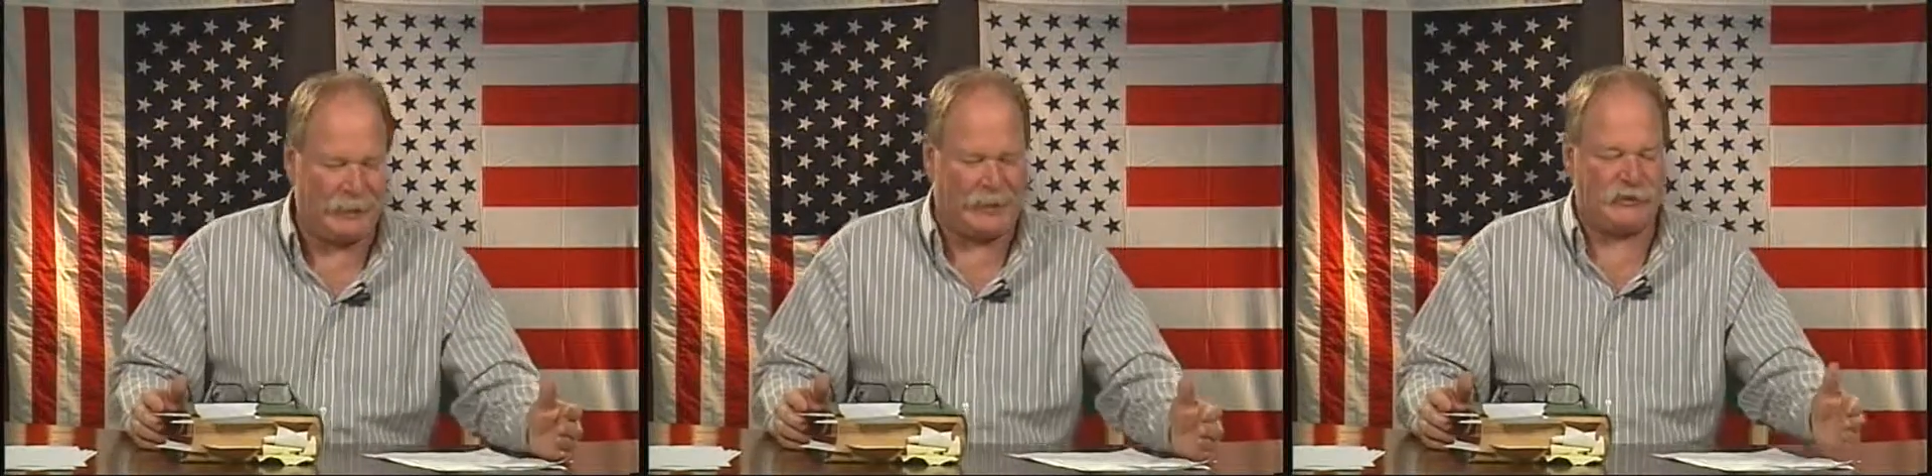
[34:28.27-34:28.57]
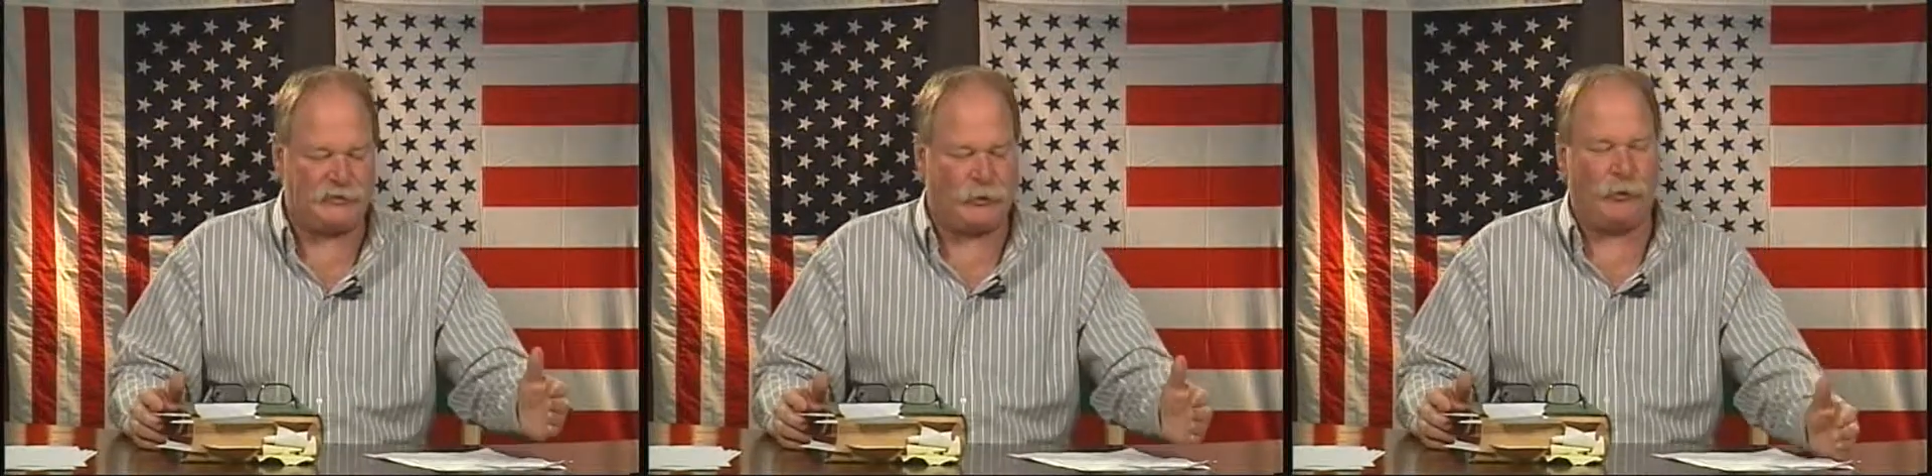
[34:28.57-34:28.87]
I
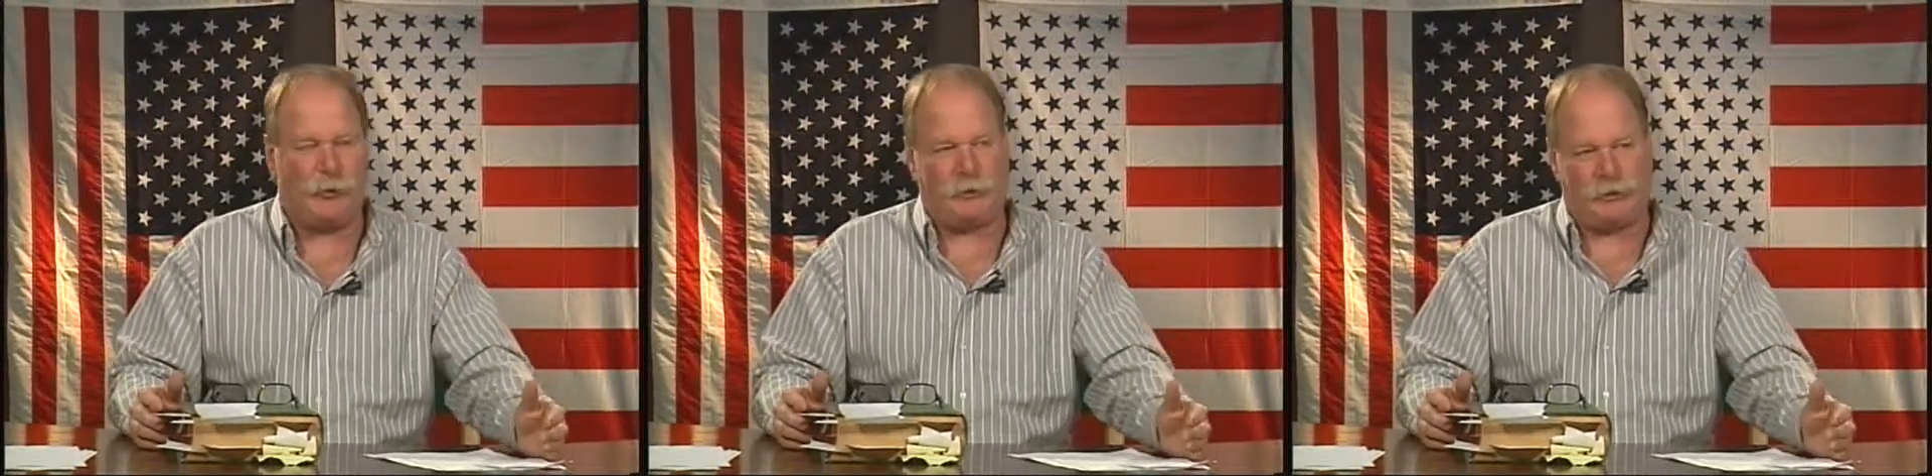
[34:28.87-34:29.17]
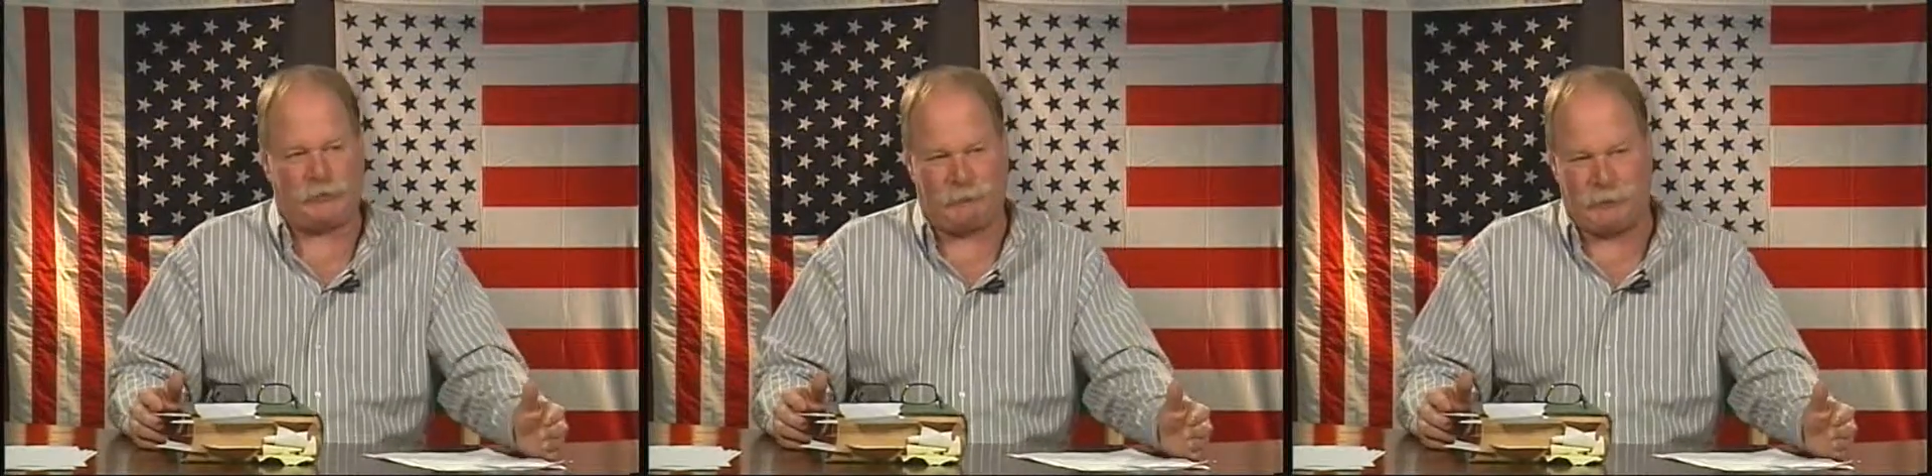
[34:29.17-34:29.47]
totally
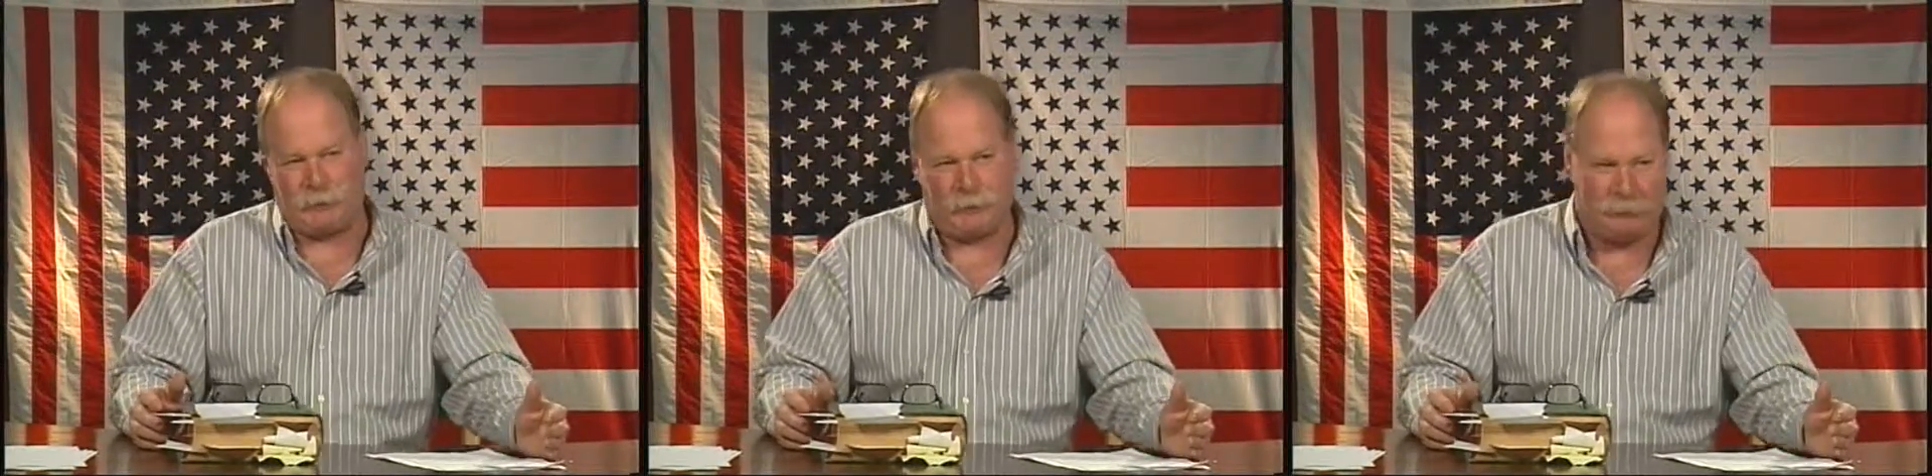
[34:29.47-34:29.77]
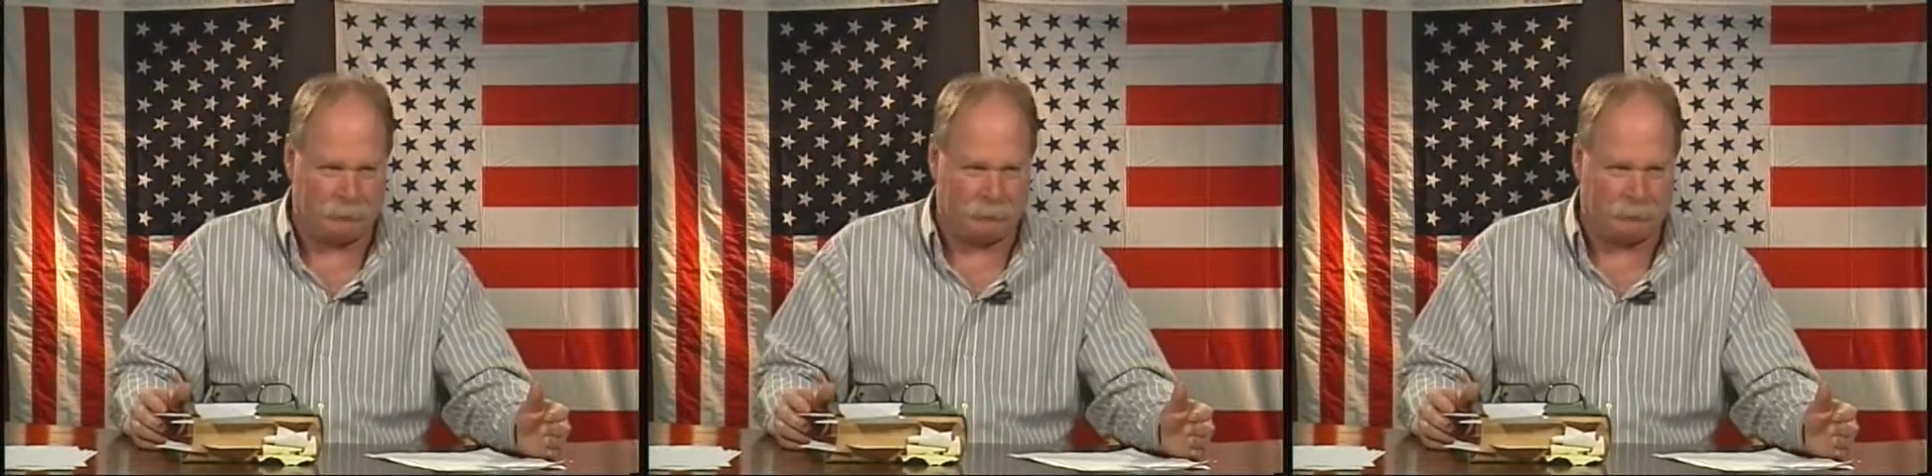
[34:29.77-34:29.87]
agree with him.